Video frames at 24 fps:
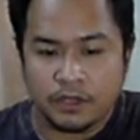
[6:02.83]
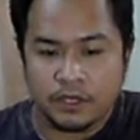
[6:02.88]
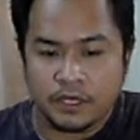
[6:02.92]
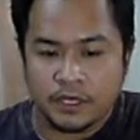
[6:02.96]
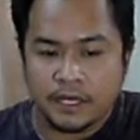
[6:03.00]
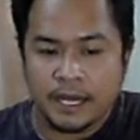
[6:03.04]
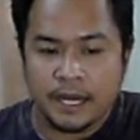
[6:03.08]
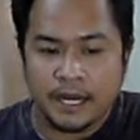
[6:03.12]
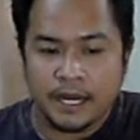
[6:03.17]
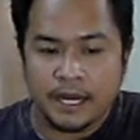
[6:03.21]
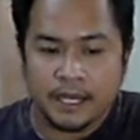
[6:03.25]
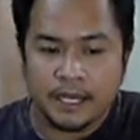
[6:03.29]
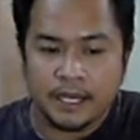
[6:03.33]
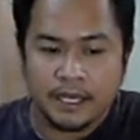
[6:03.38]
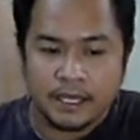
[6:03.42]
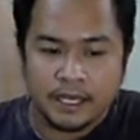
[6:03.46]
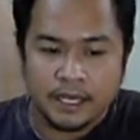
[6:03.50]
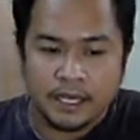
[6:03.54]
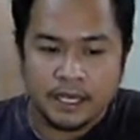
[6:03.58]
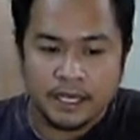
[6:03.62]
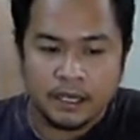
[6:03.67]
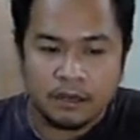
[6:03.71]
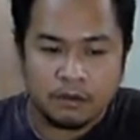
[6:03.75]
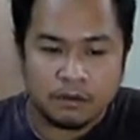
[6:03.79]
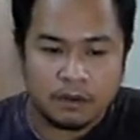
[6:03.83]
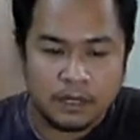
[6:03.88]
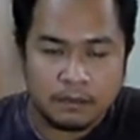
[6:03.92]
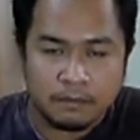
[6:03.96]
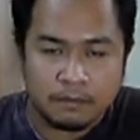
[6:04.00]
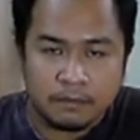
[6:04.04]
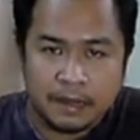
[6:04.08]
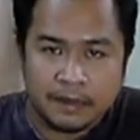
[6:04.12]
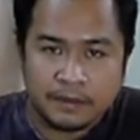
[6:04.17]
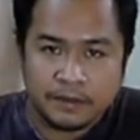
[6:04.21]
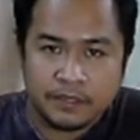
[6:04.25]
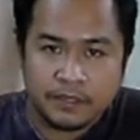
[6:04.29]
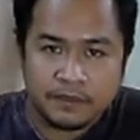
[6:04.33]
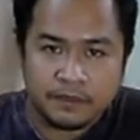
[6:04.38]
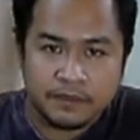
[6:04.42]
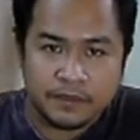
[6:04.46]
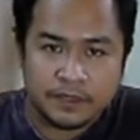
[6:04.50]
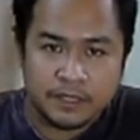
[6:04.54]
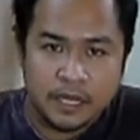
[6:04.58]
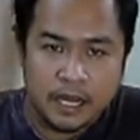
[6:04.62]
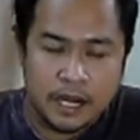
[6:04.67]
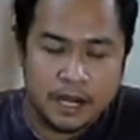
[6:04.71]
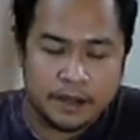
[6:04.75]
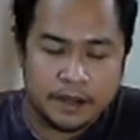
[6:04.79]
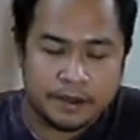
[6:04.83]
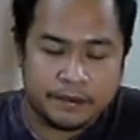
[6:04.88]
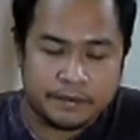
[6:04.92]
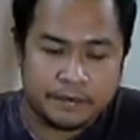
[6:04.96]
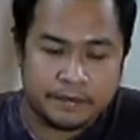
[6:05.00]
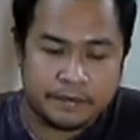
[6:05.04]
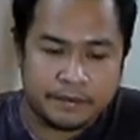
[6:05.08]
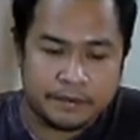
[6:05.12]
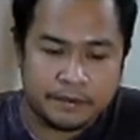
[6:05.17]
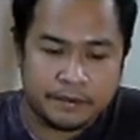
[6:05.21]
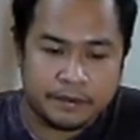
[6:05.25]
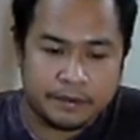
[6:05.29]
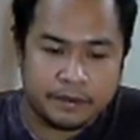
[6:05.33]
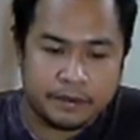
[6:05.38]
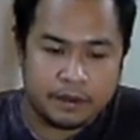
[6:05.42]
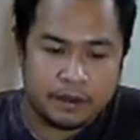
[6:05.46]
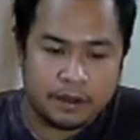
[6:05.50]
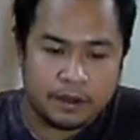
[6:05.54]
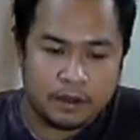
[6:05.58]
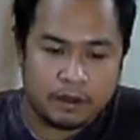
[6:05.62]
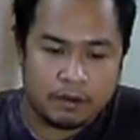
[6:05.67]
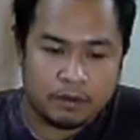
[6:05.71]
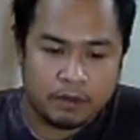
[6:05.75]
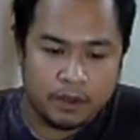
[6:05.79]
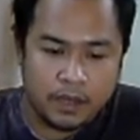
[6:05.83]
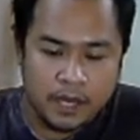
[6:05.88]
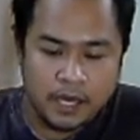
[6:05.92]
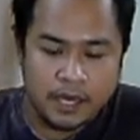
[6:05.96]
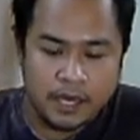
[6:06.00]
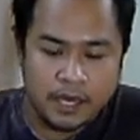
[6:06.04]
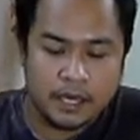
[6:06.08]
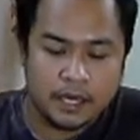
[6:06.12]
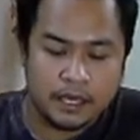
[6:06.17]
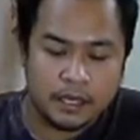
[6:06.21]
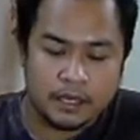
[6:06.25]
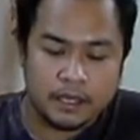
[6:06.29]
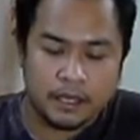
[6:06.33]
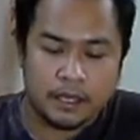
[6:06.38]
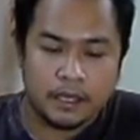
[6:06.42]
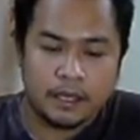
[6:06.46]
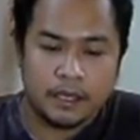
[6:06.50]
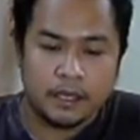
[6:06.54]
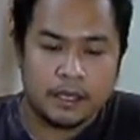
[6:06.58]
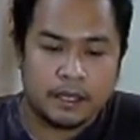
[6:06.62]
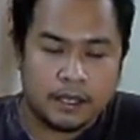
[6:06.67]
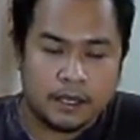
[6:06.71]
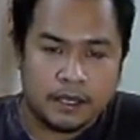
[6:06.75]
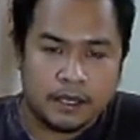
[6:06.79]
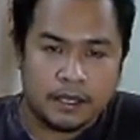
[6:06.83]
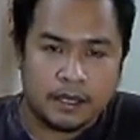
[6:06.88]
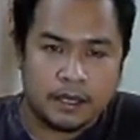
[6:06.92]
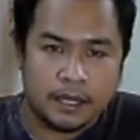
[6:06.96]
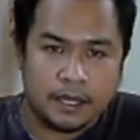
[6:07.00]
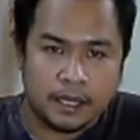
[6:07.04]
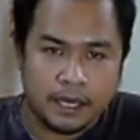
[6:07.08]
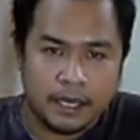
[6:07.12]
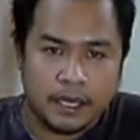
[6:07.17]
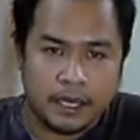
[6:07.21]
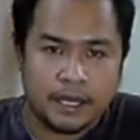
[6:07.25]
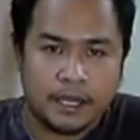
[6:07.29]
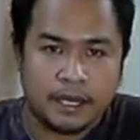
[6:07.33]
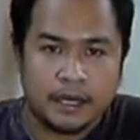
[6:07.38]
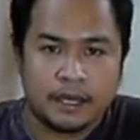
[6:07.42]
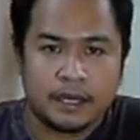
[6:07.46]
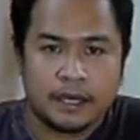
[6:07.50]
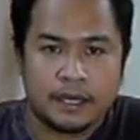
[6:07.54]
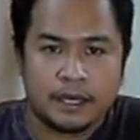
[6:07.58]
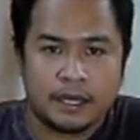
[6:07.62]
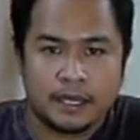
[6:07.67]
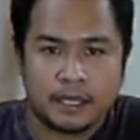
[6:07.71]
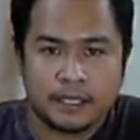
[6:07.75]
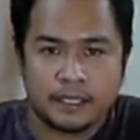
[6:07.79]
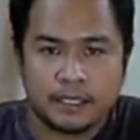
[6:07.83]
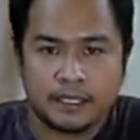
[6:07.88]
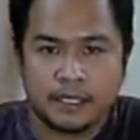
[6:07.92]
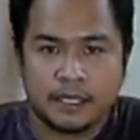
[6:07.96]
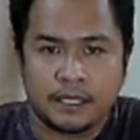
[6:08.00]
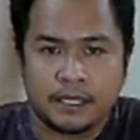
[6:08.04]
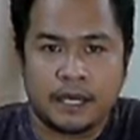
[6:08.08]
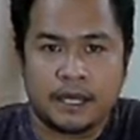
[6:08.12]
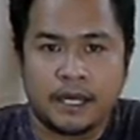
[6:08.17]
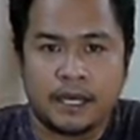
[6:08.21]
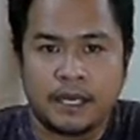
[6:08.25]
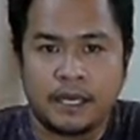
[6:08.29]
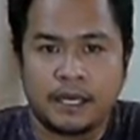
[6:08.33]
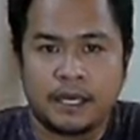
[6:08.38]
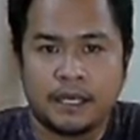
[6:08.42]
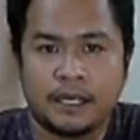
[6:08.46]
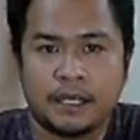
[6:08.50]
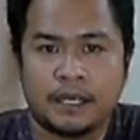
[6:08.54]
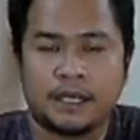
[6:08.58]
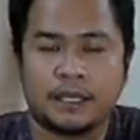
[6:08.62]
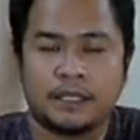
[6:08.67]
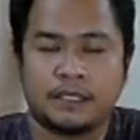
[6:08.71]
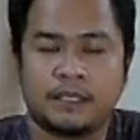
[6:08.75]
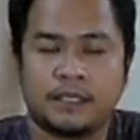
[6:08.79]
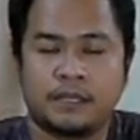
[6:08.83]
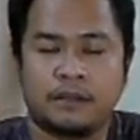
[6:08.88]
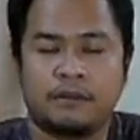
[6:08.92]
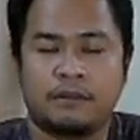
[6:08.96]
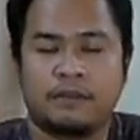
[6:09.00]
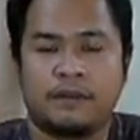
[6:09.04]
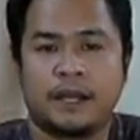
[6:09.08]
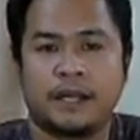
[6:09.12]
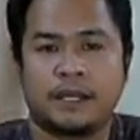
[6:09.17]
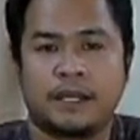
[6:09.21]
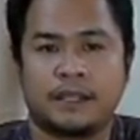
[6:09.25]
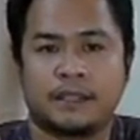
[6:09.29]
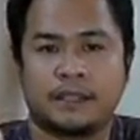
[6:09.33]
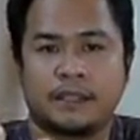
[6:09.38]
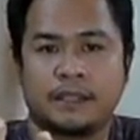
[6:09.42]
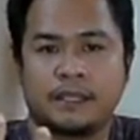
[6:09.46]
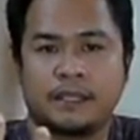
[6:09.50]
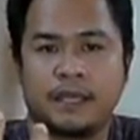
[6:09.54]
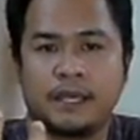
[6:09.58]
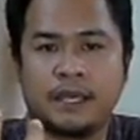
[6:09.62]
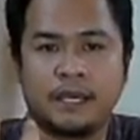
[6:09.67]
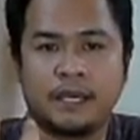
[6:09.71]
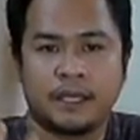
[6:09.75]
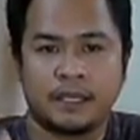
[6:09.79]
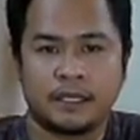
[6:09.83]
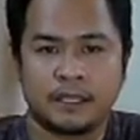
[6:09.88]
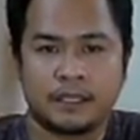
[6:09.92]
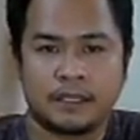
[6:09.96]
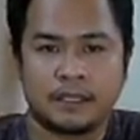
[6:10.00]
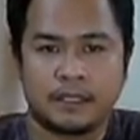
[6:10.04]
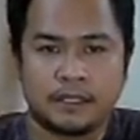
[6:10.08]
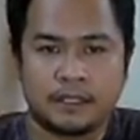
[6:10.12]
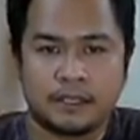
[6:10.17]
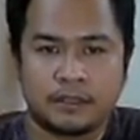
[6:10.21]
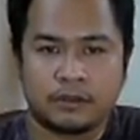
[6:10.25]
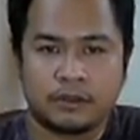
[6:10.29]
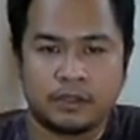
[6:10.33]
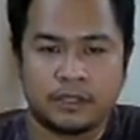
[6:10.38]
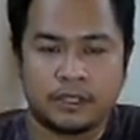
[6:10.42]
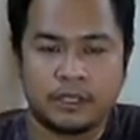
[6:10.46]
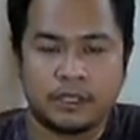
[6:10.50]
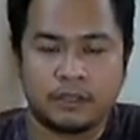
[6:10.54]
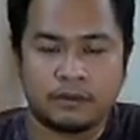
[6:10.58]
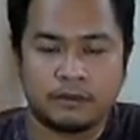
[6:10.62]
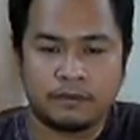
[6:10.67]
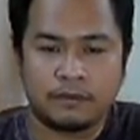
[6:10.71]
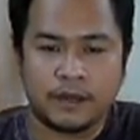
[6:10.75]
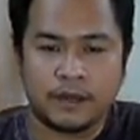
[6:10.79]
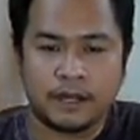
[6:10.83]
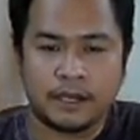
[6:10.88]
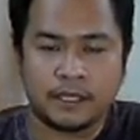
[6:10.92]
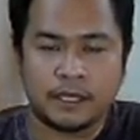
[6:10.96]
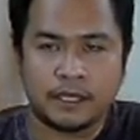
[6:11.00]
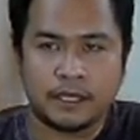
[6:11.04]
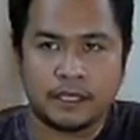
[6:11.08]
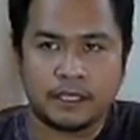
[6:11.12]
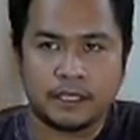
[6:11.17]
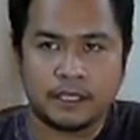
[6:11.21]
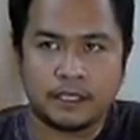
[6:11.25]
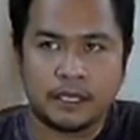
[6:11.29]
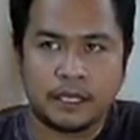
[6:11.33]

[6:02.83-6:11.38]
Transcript: getting equal amounts of sun. Okay, again, it's getting a direct hit, or the